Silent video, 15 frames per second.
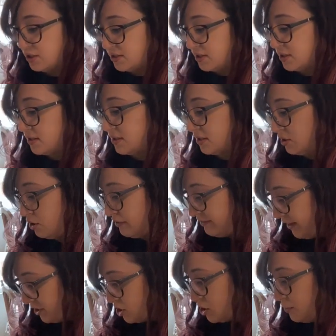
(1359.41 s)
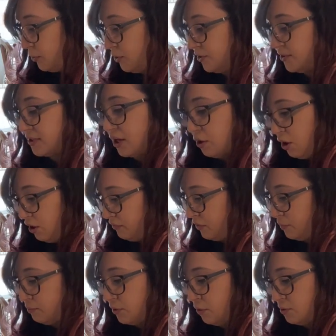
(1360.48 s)
This is your vegetables and all of
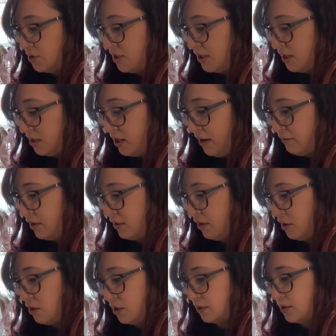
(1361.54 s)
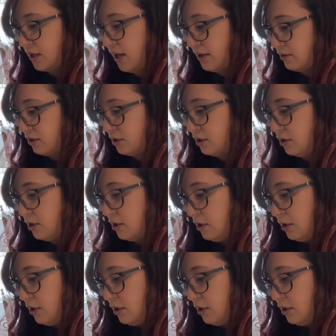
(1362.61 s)
your protein and everything all together.